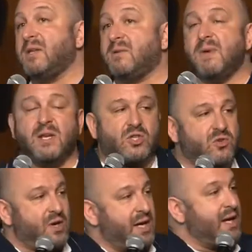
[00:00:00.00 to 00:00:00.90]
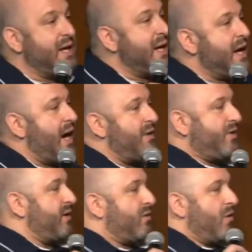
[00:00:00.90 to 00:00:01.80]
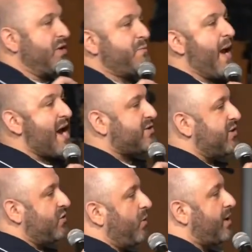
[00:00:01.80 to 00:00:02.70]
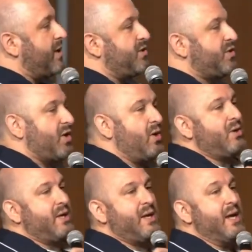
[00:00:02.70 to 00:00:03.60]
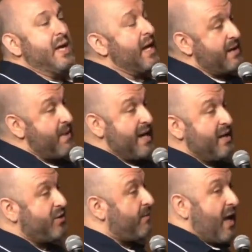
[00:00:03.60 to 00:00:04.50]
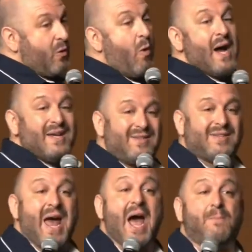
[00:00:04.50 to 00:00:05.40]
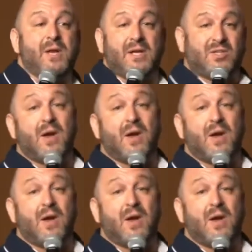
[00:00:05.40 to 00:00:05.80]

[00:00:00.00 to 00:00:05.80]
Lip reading: as a ministry? All these pastors were concerned, and many of them, like, why is this happening?